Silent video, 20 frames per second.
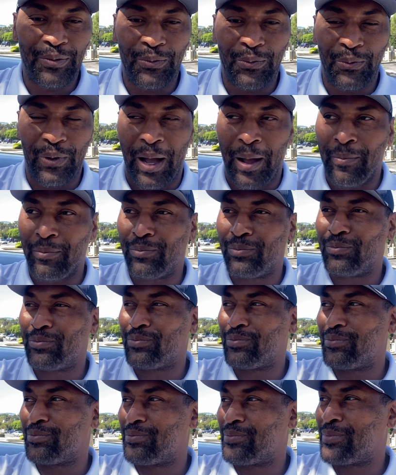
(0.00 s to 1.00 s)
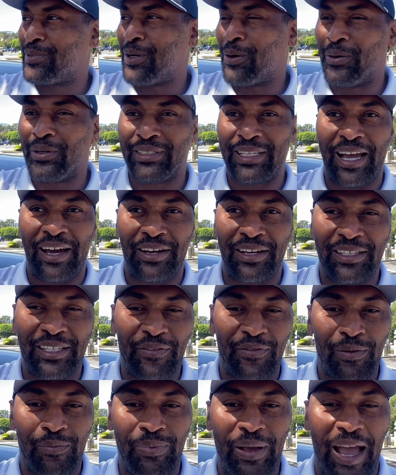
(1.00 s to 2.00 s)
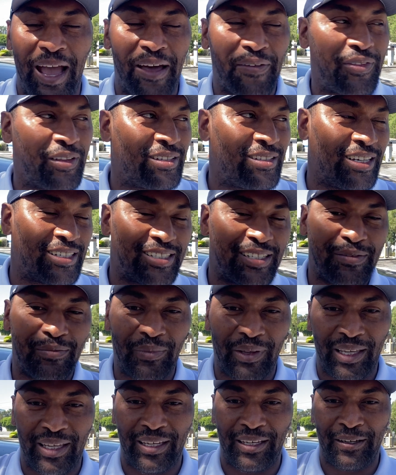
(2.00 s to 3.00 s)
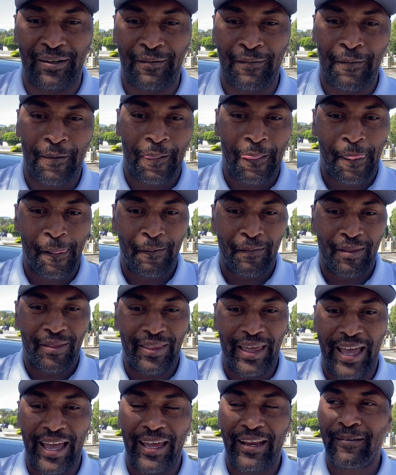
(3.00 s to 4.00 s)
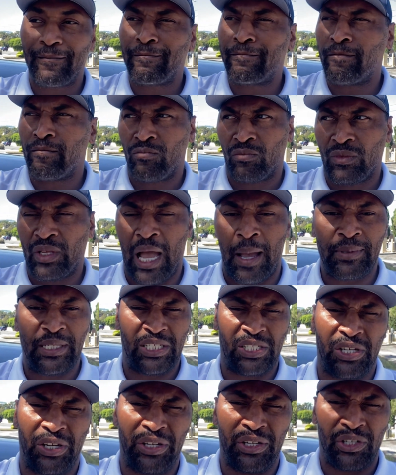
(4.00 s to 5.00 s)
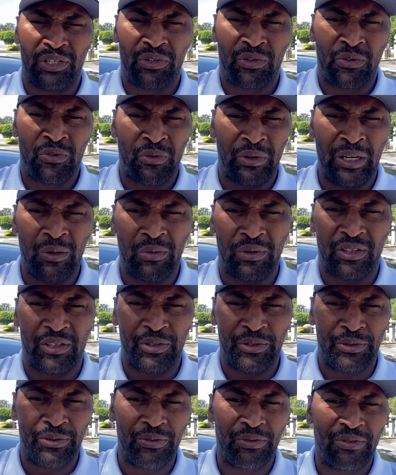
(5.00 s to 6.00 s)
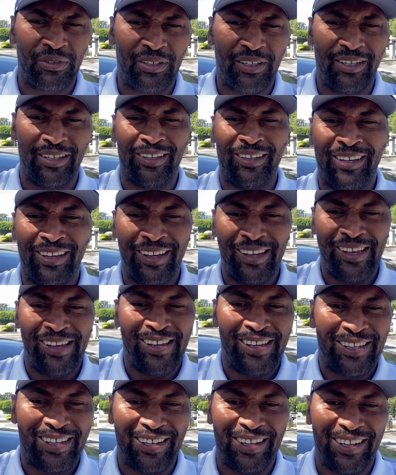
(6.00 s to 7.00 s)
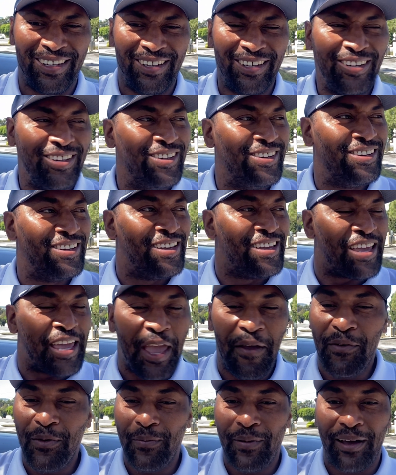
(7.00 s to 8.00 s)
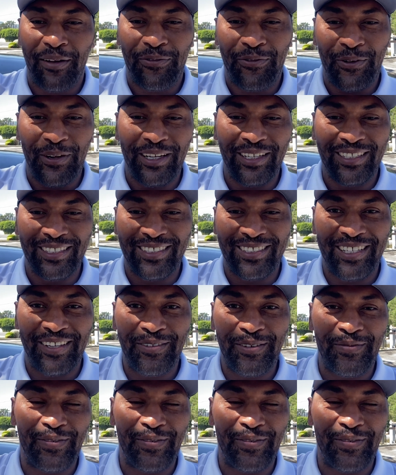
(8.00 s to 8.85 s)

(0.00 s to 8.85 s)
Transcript: I'm going down a different path, it doesn't mean that I'm just going to agree with you. You know, even my friends, you